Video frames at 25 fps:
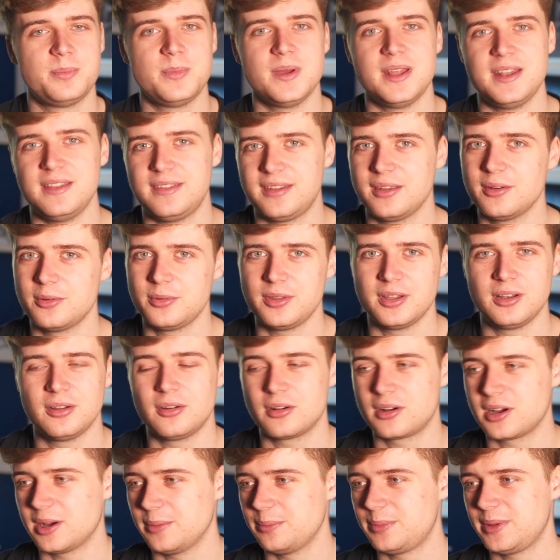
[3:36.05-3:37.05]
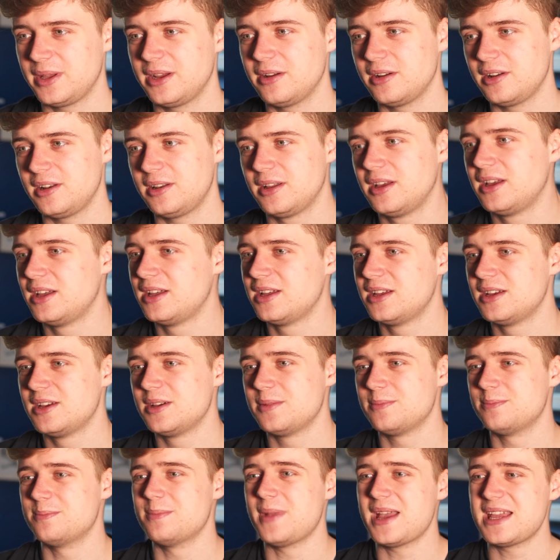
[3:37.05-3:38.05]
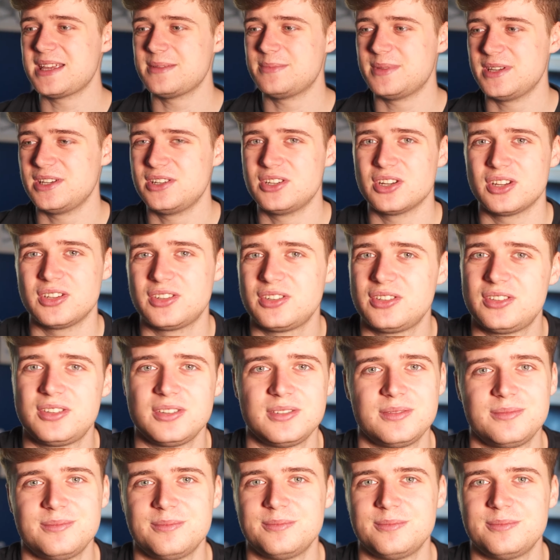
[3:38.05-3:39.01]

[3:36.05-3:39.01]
until the lockup period maybe just